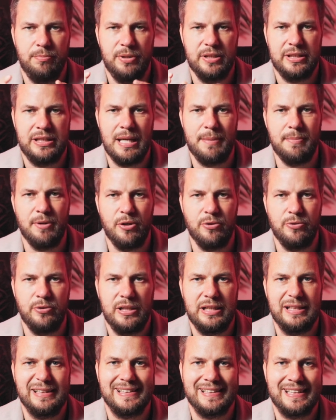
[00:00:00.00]
But demo
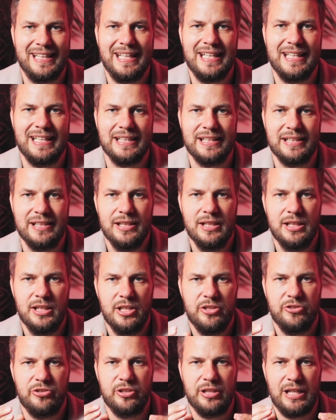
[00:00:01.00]
is key.
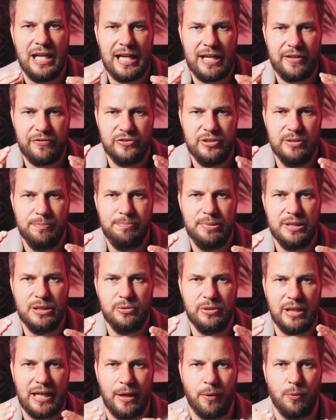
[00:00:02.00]
So you have to
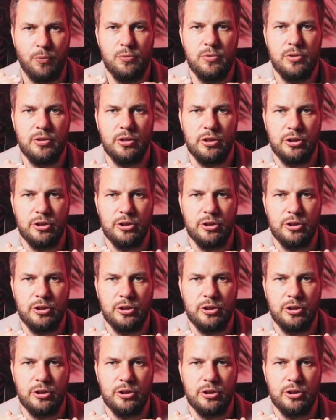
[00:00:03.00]
build out